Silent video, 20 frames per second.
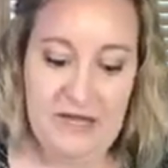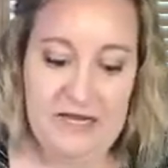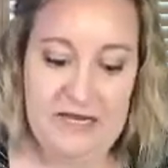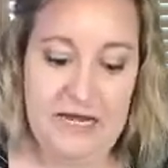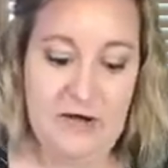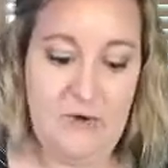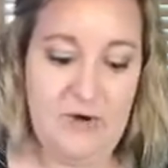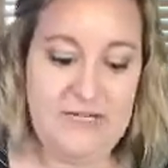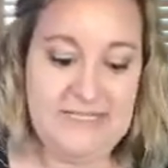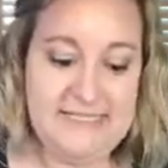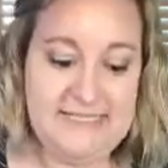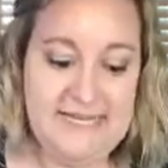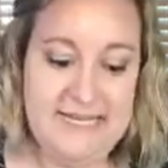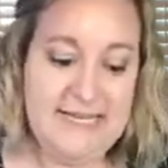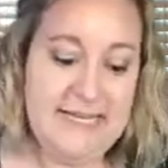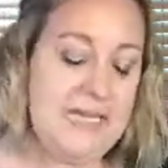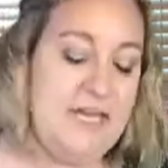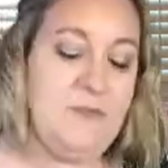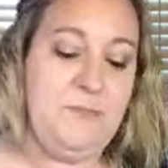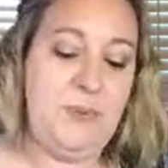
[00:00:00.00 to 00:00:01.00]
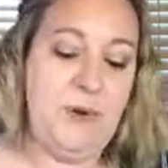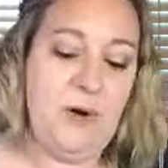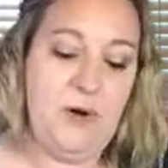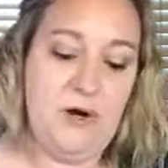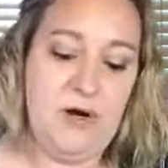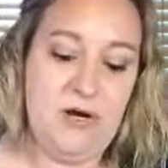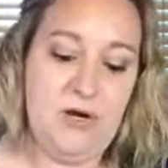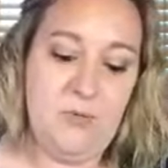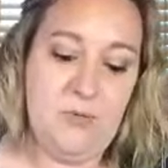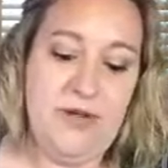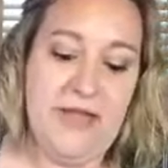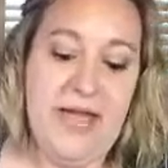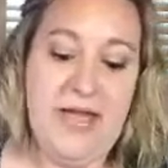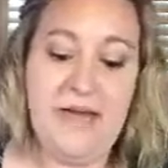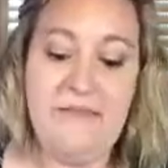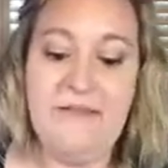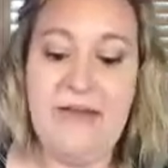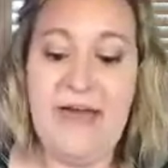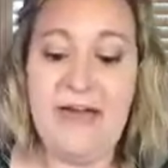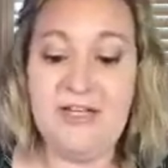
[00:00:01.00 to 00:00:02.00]
Now our second part, we
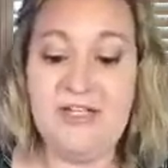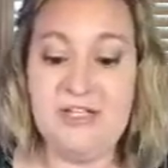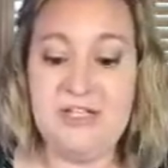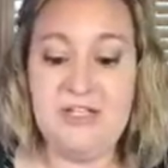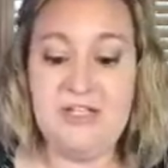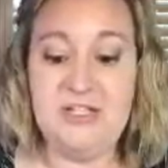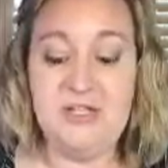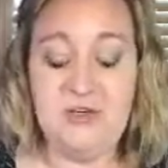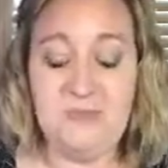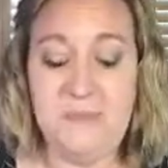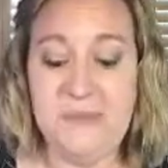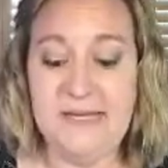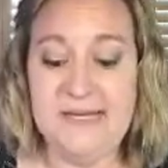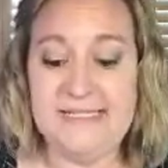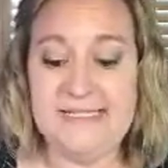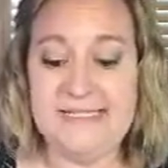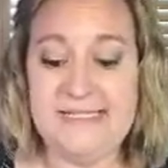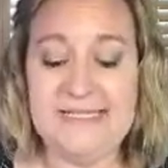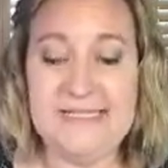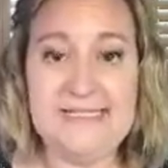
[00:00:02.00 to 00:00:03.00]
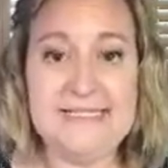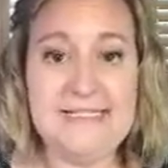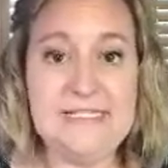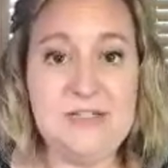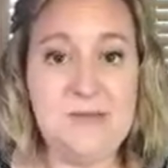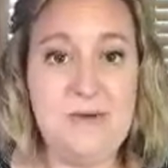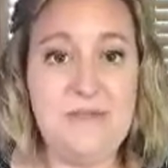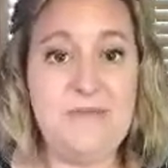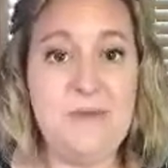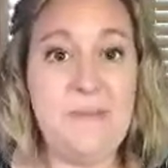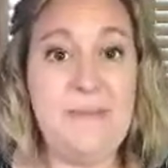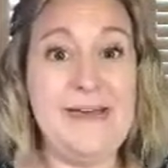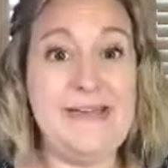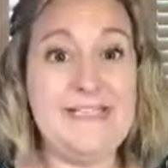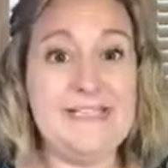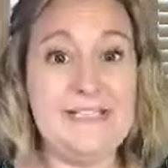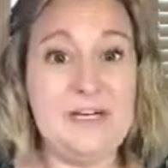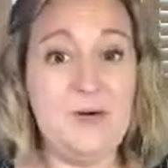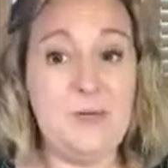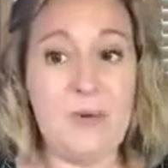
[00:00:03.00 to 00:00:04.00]
have actually 2 pieces. So we have a
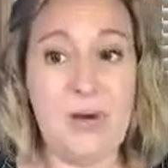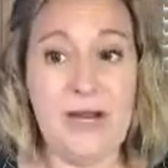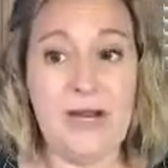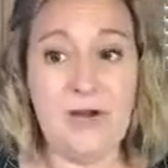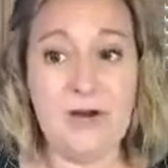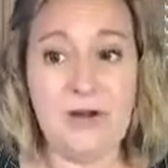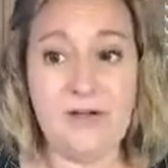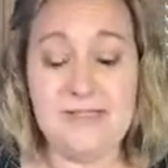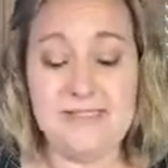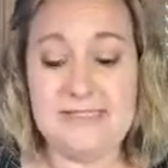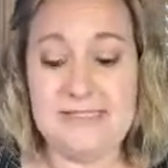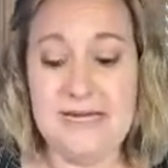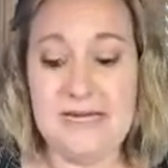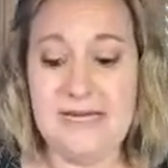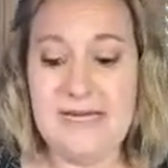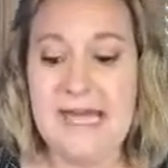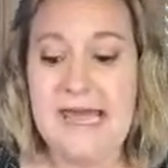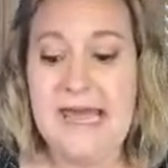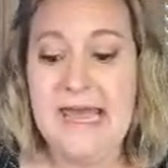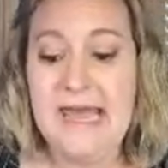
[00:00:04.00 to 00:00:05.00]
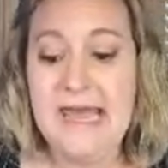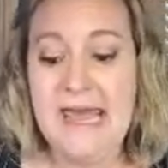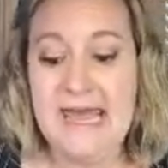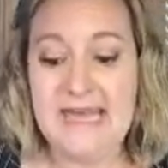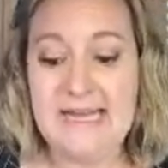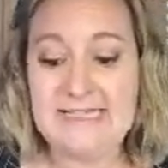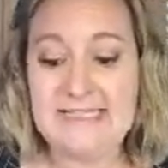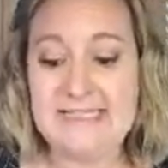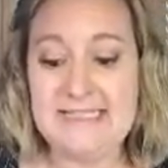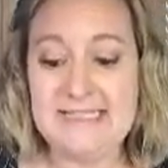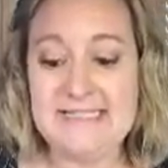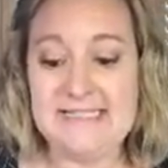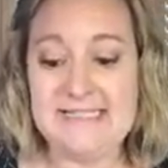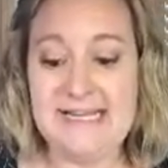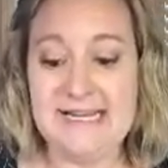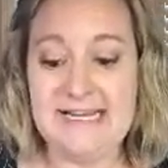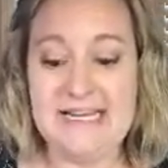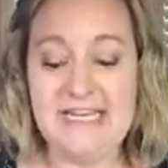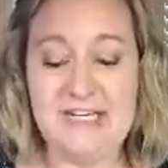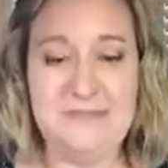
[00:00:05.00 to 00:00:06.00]
basic white cardstock and the
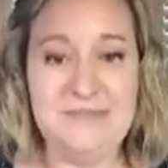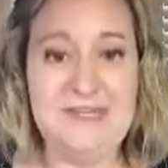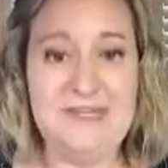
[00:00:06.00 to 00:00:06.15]
second